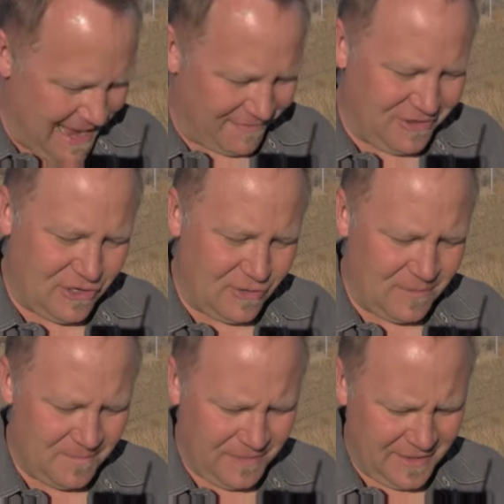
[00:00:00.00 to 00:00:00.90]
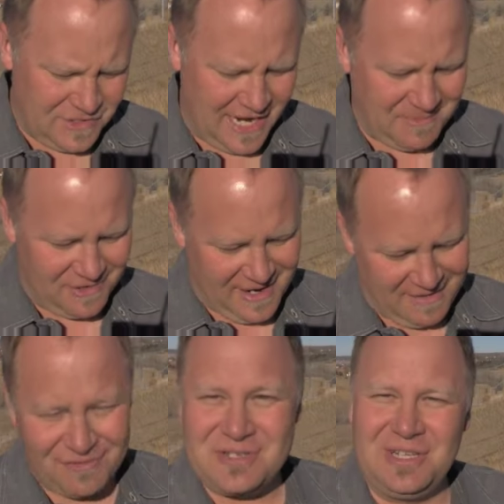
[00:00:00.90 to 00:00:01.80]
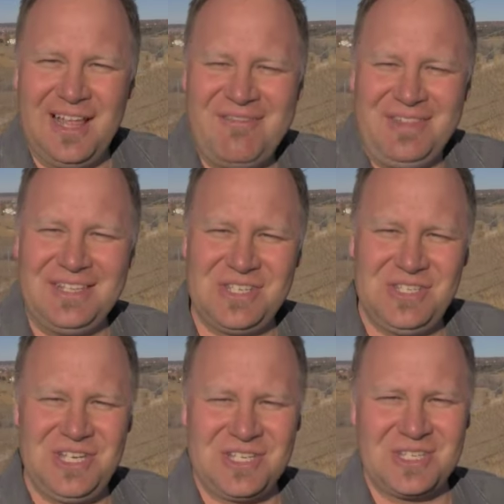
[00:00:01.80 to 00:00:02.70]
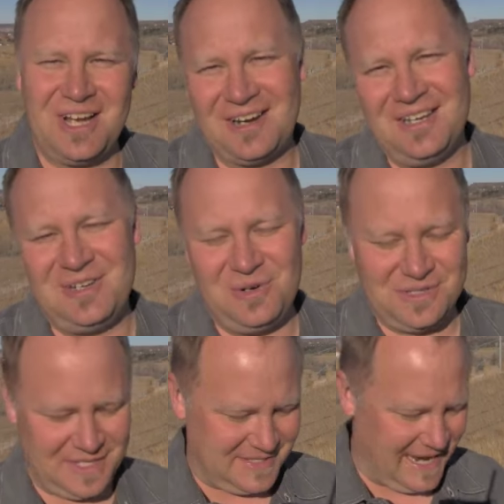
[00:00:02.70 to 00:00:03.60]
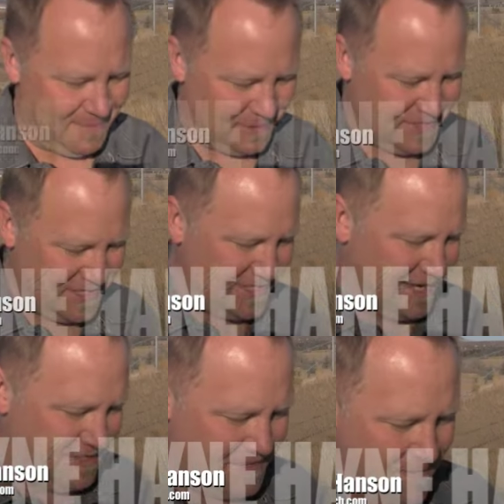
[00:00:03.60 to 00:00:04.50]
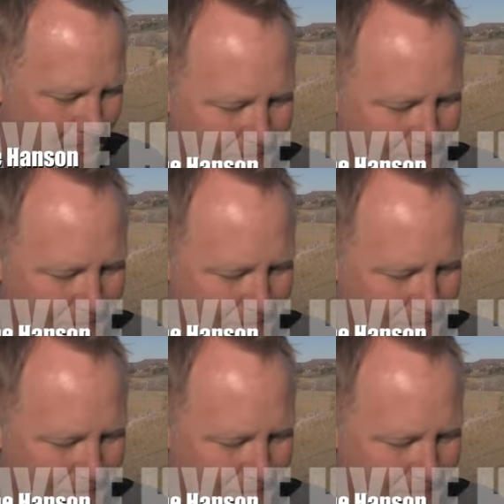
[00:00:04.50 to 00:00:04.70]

Matthew chapter 8 verse 11. This is Jesus talking to his disciples. He says,